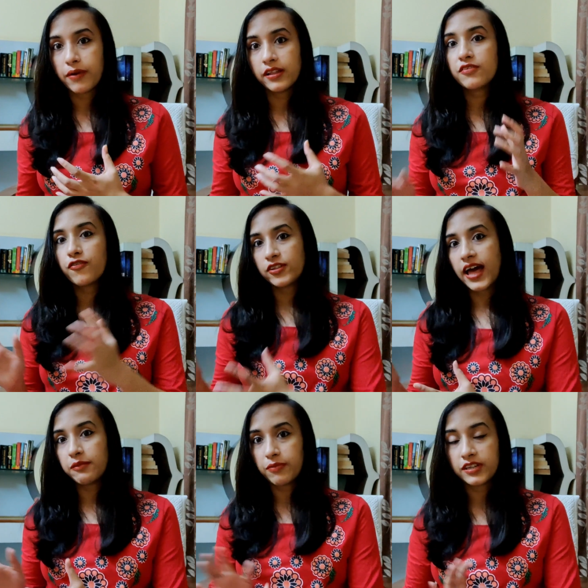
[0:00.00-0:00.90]
month for
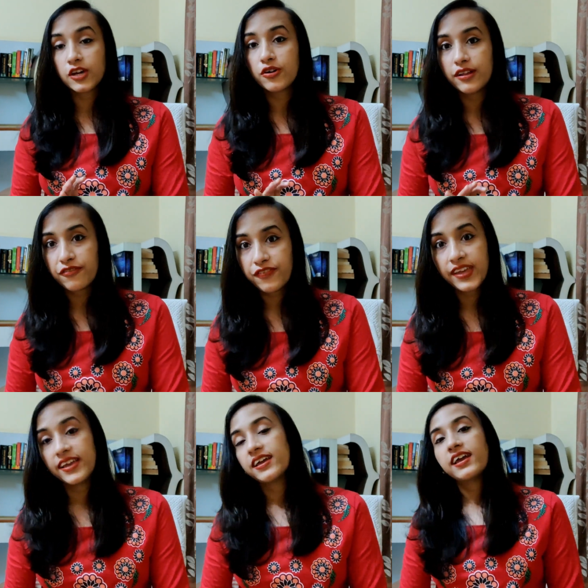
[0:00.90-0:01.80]
that particular
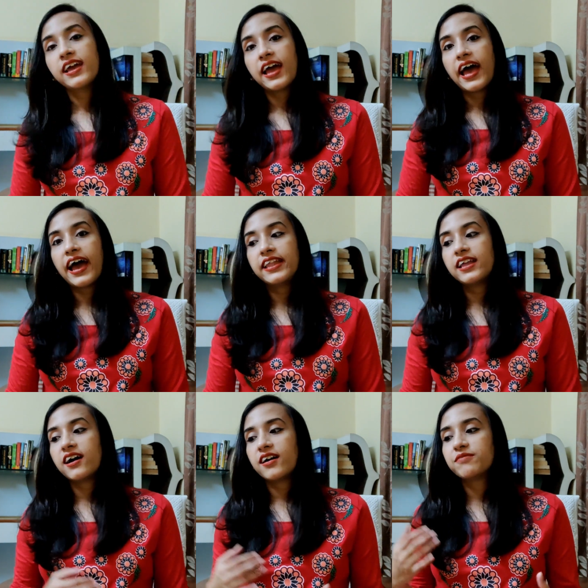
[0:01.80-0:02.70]
fee.
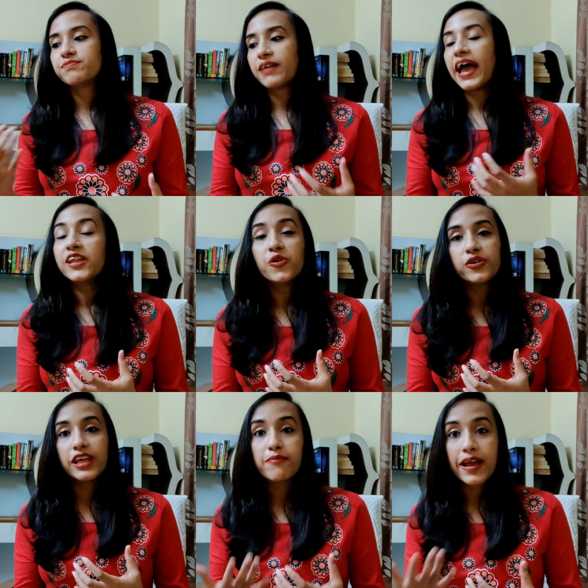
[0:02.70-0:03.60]
And uh, I
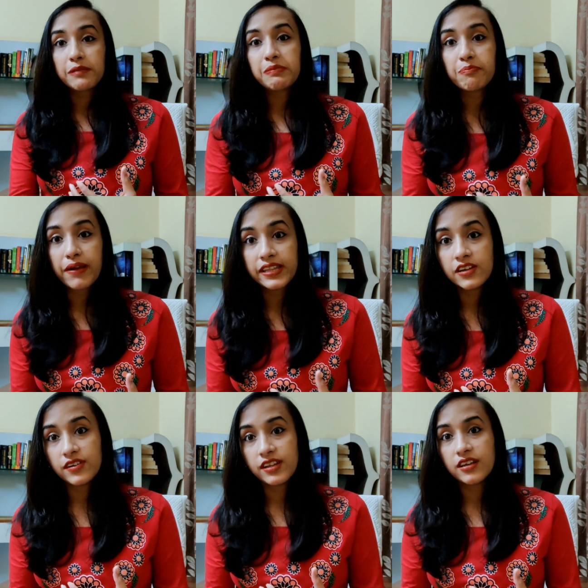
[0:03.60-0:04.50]
know there might be
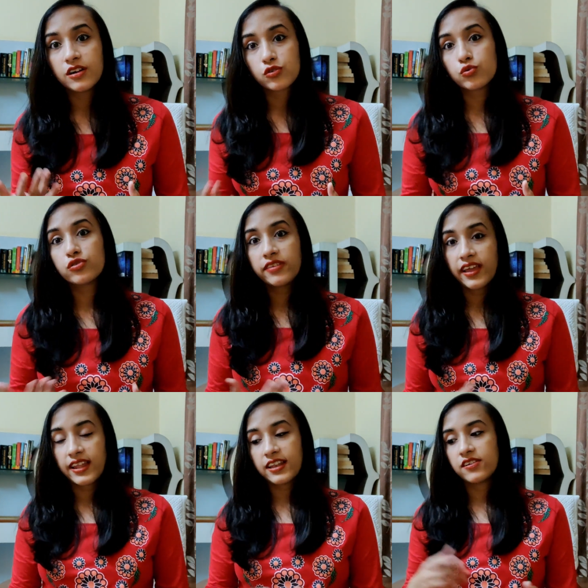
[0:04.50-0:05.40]
many readers who
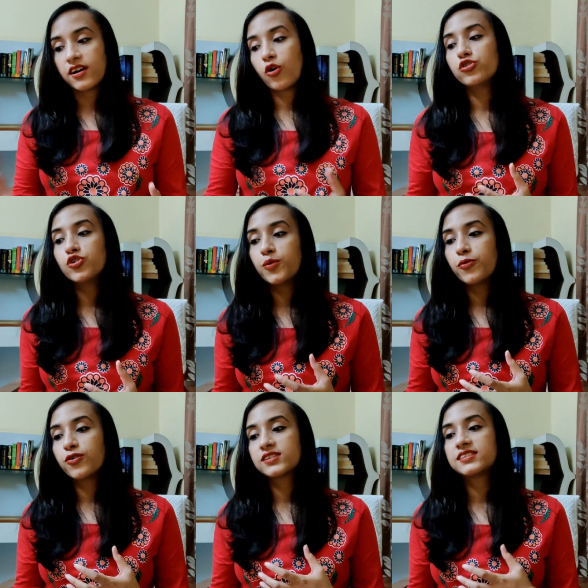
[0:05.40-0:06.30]
say that
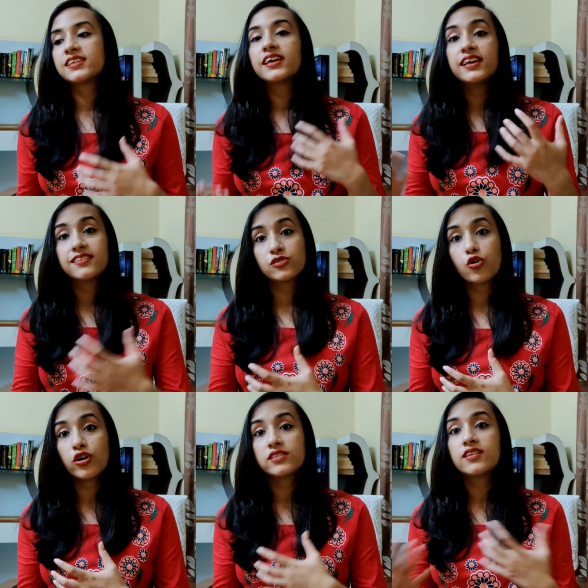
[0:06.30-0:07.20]
audiobooks is
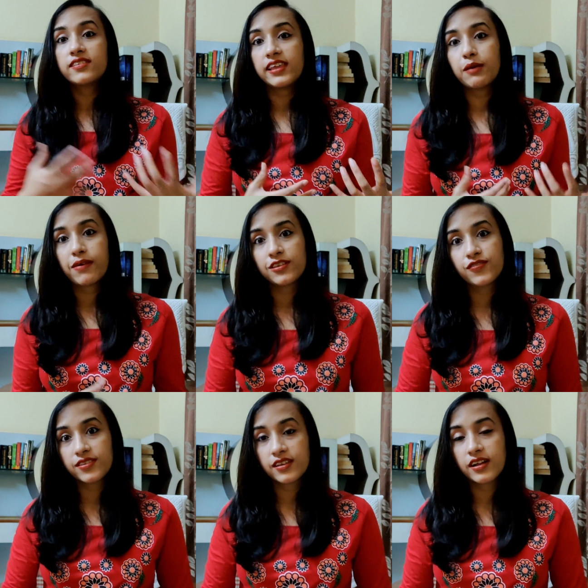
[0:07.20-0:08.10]
not the same
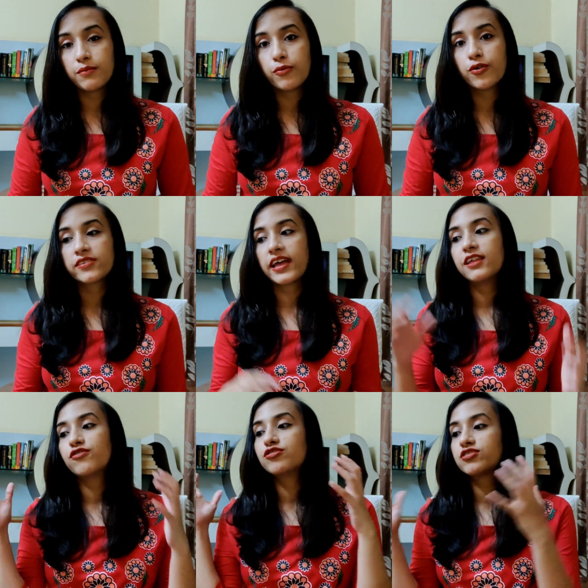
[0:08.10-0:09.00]
as physical books
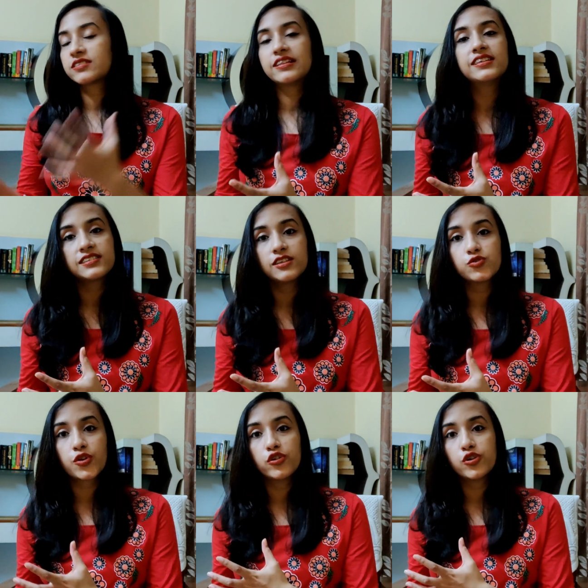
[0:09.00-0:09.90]
and if you just
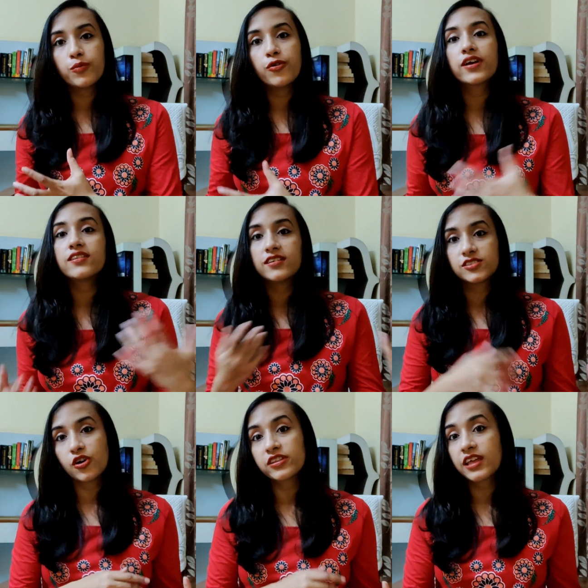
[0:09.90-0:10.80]
listen to an audiobook it
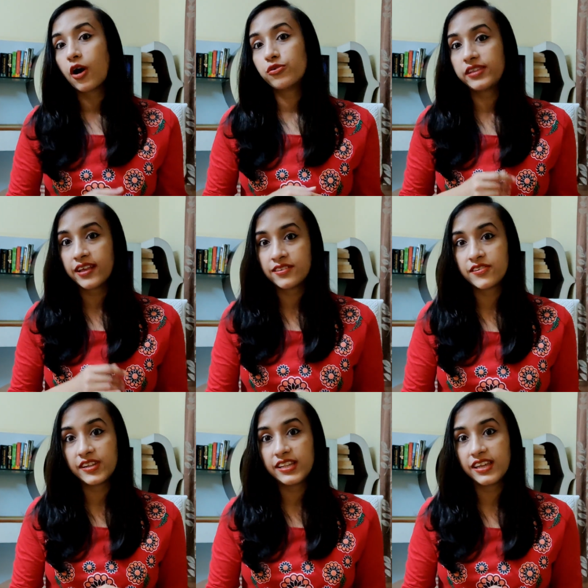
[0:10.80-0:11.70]
does not count
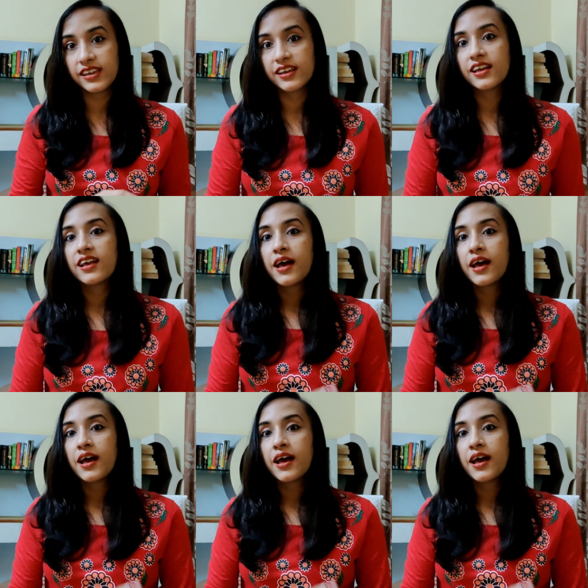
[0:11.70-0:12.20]
as reading.